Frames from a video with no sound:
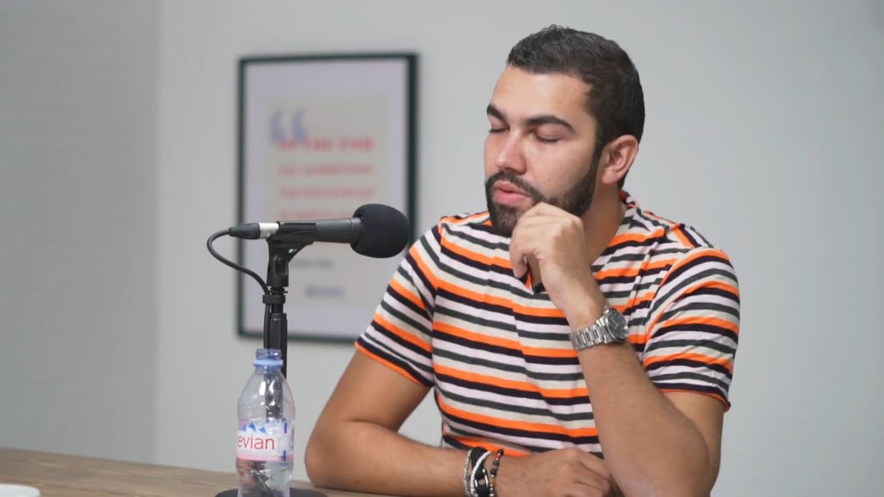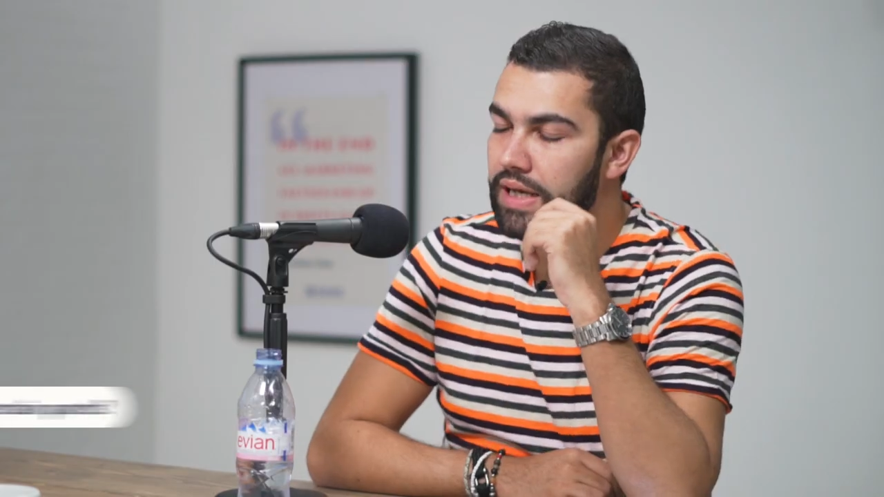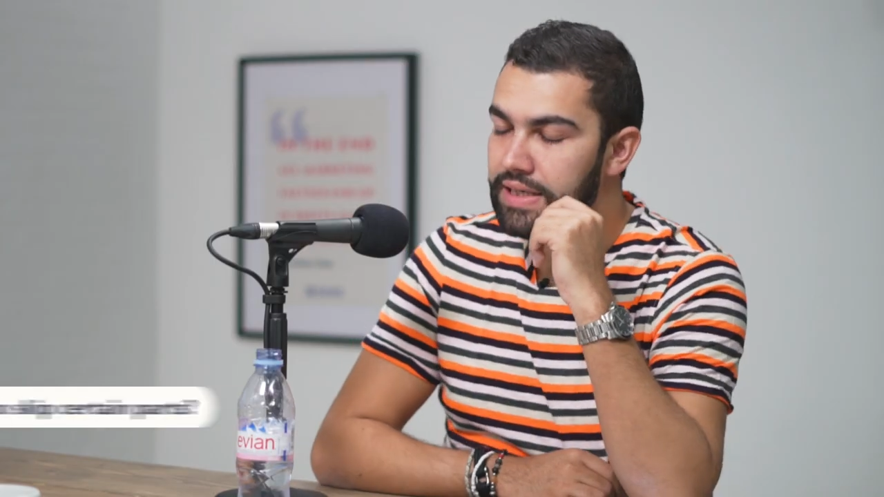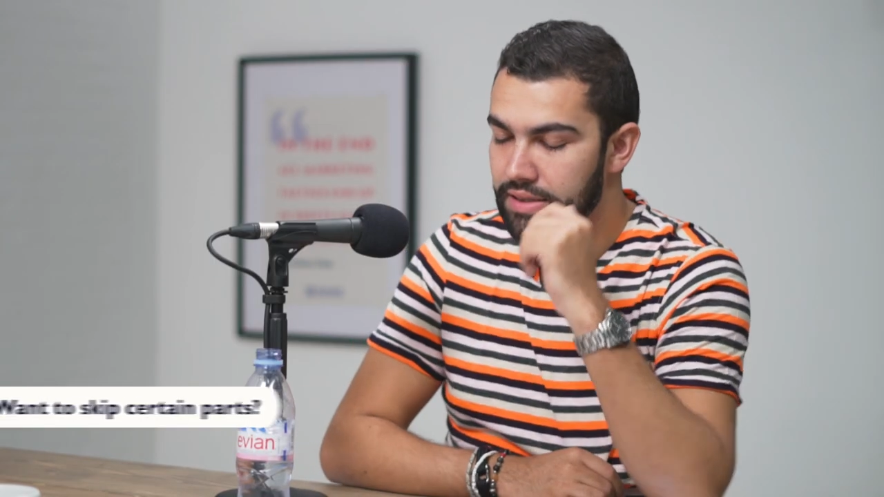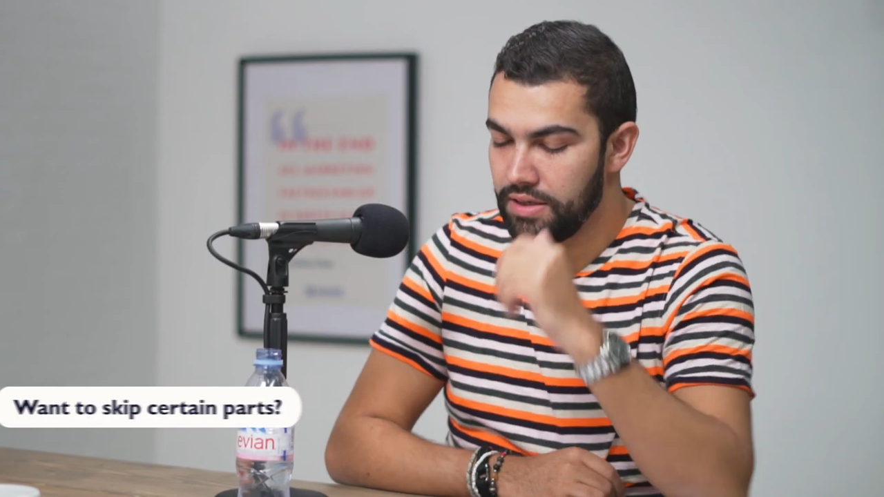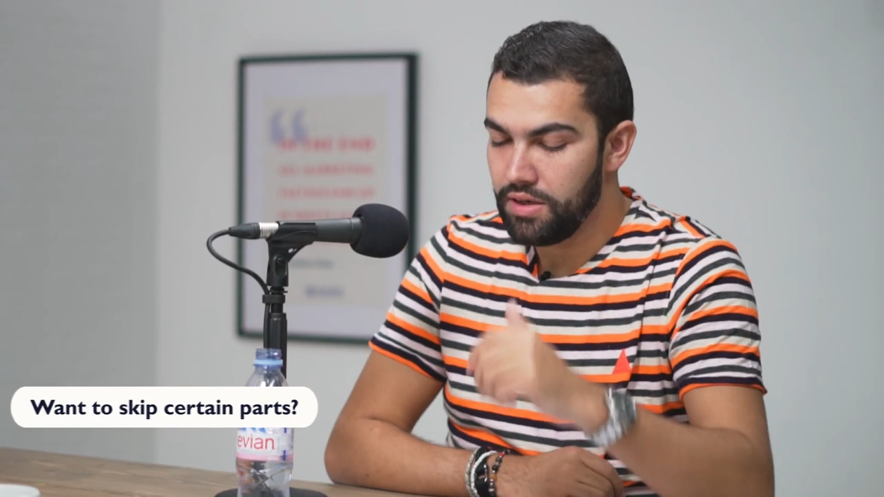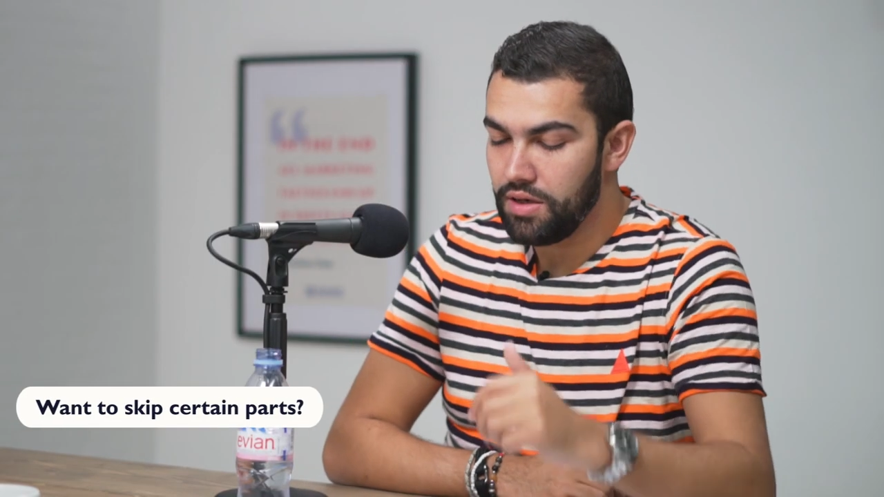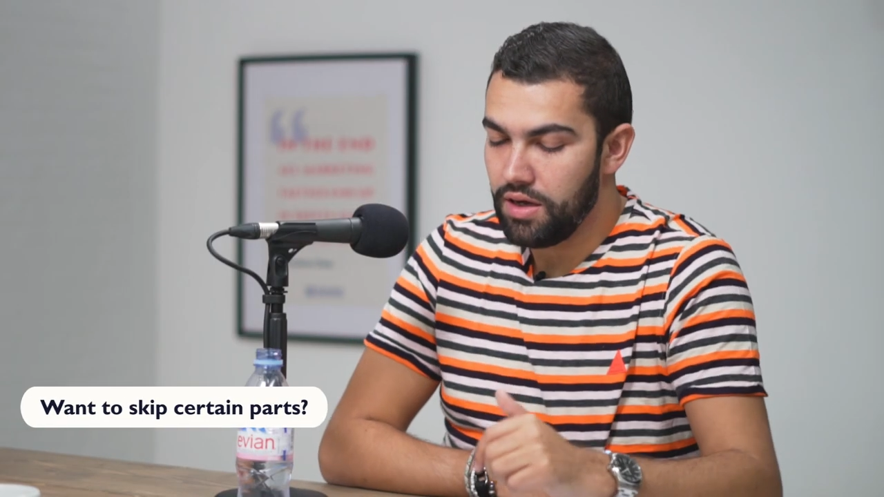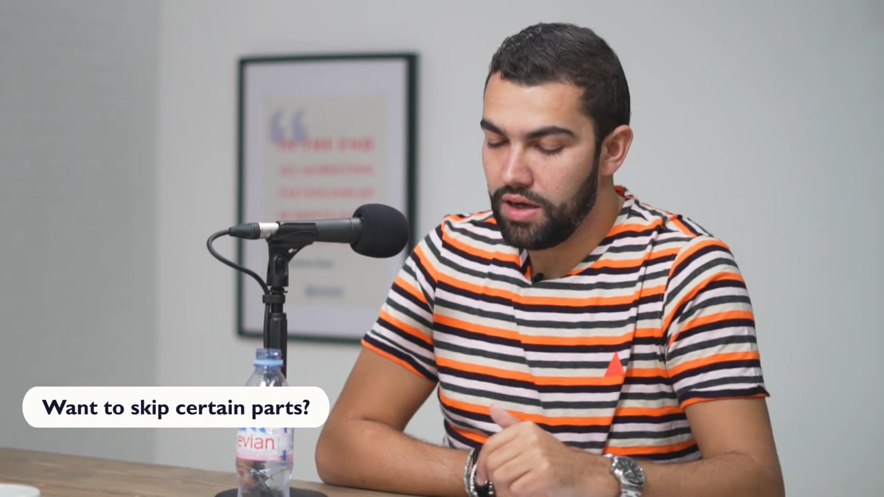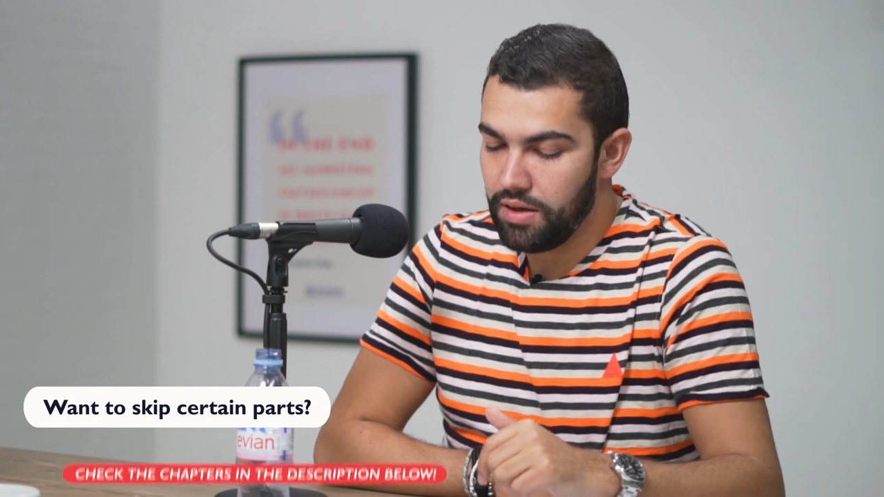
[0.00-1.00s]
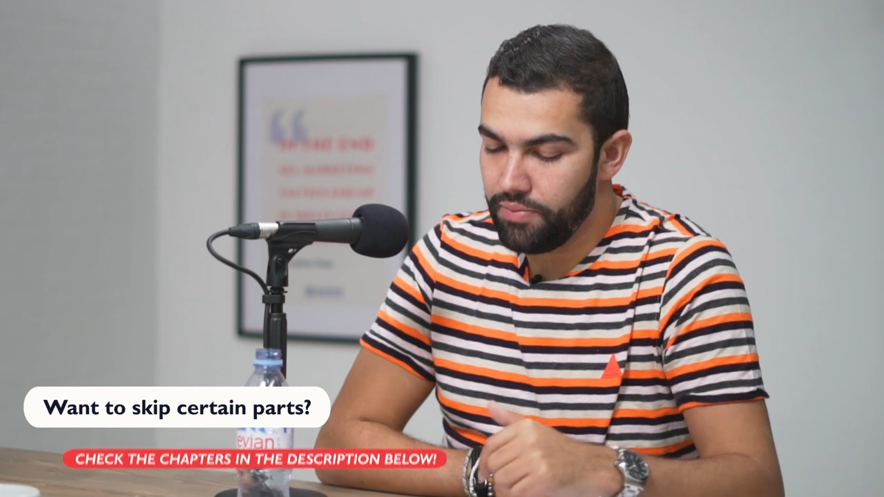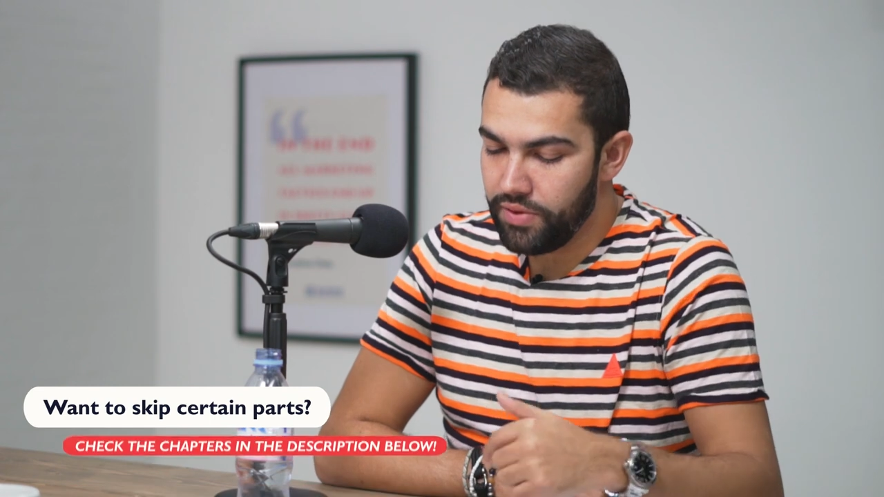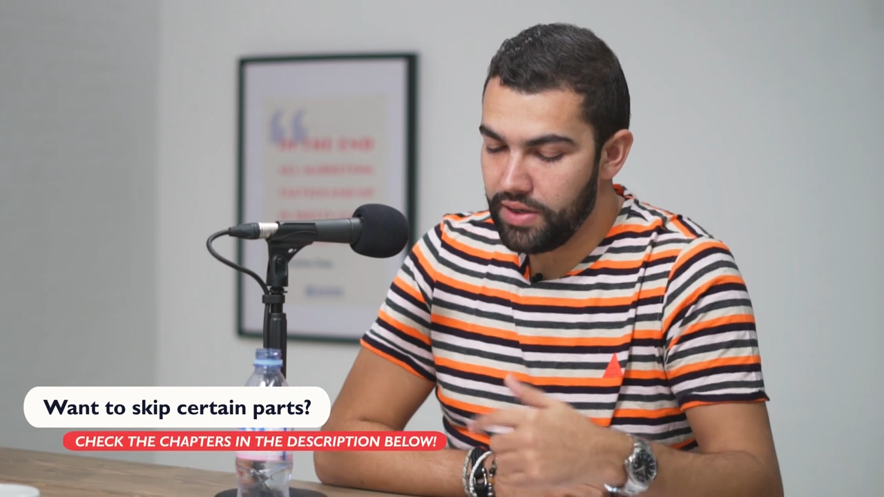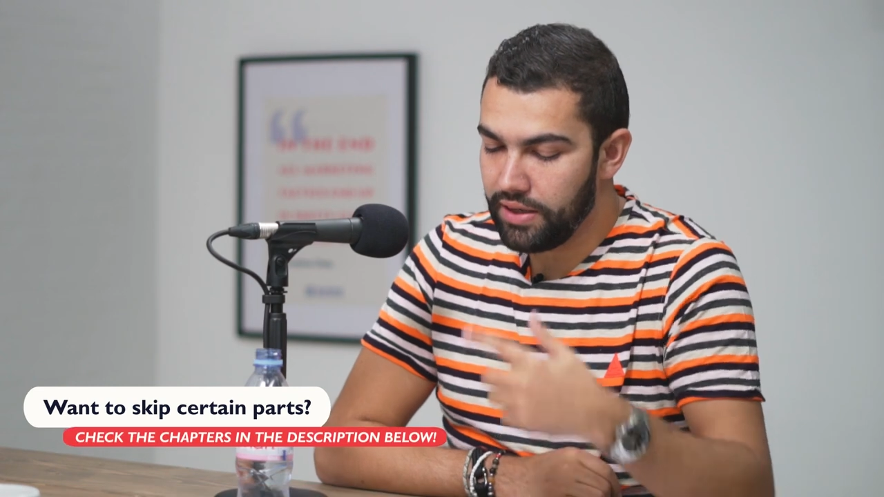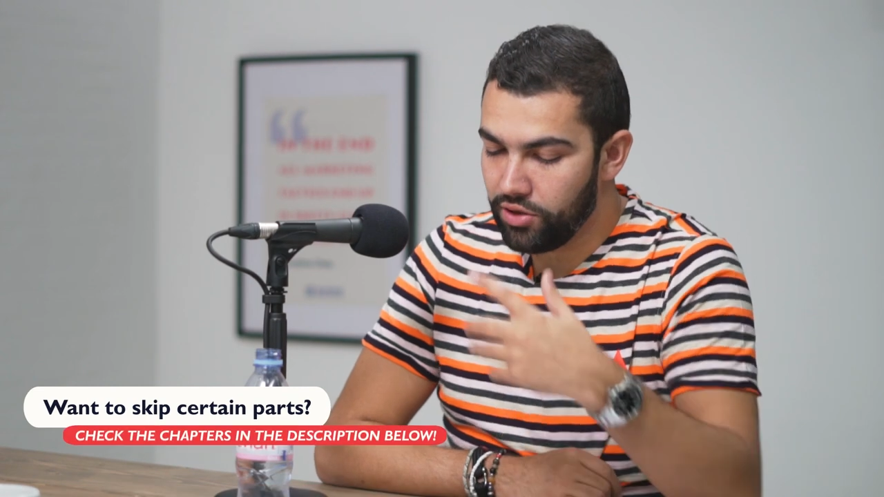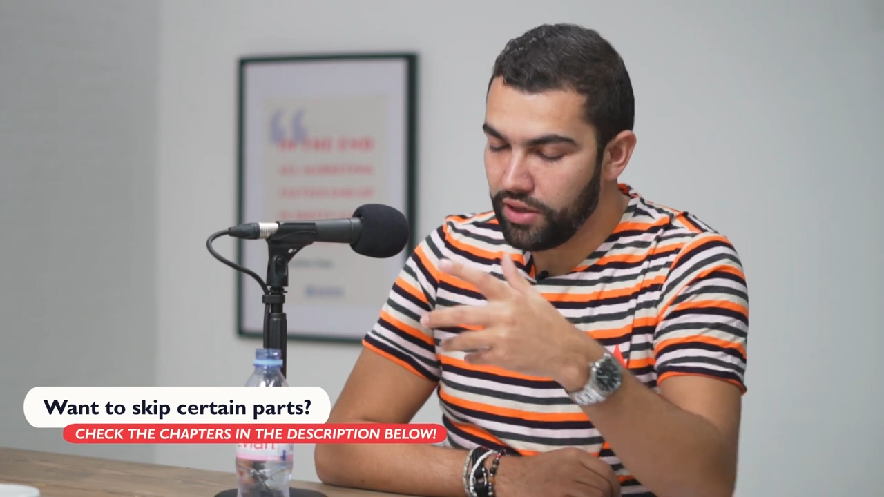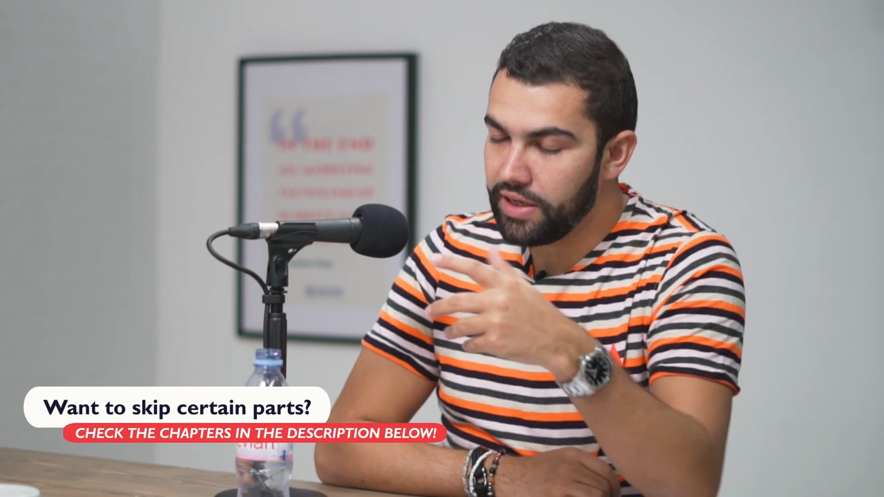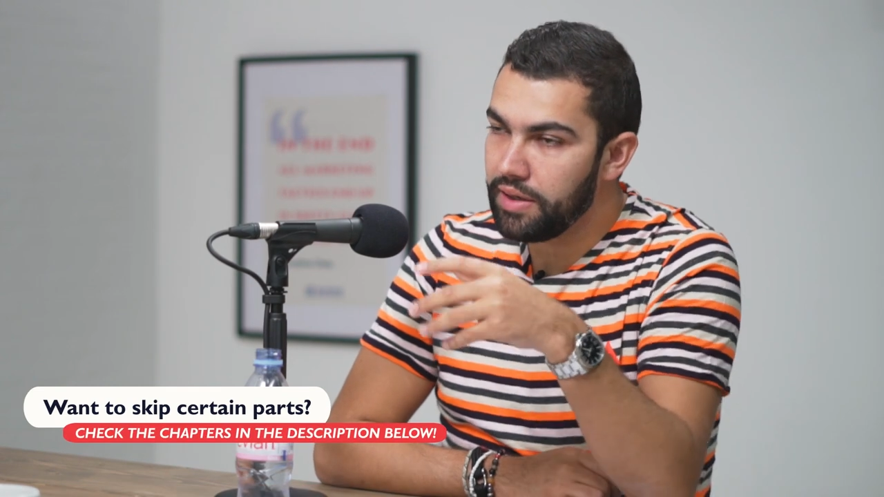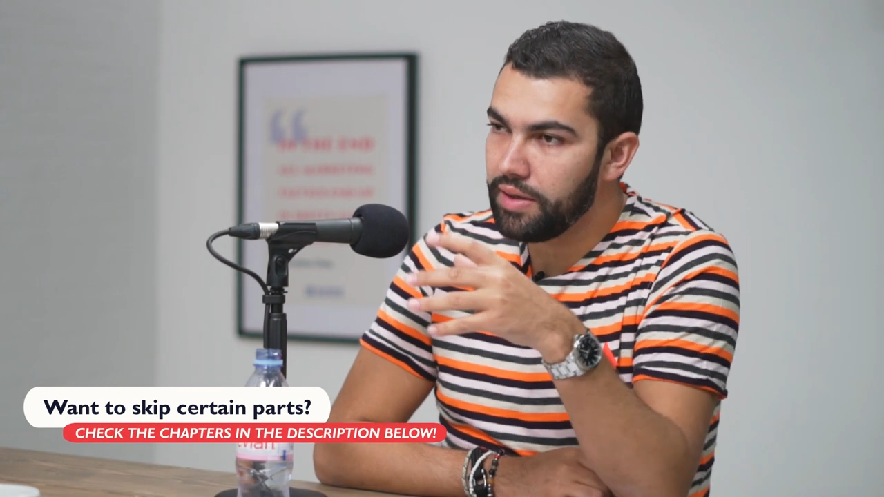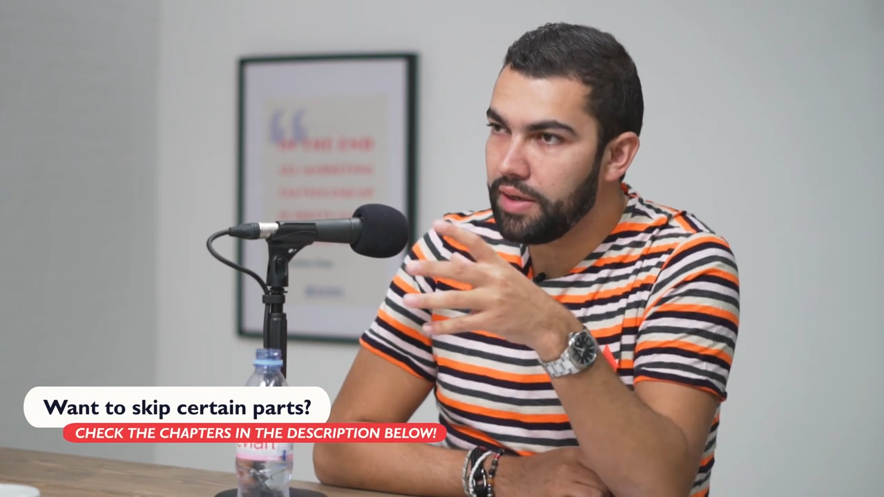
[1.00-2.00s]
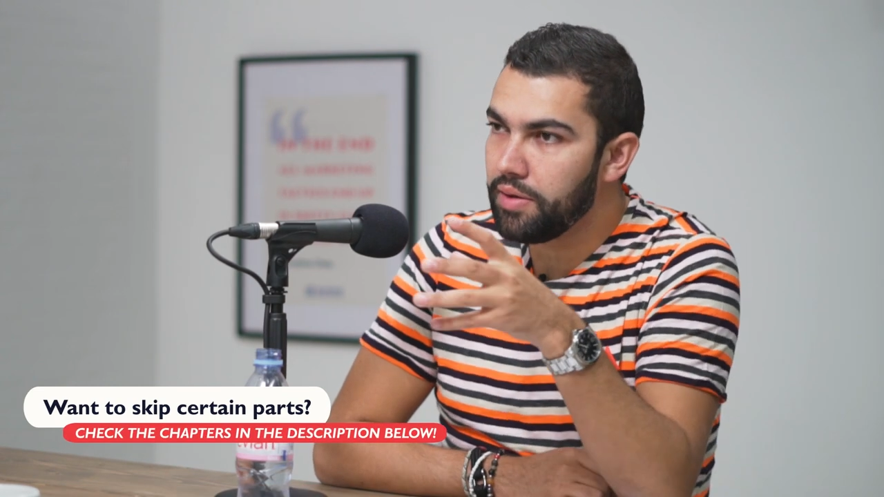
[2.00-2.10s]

Nice. Talking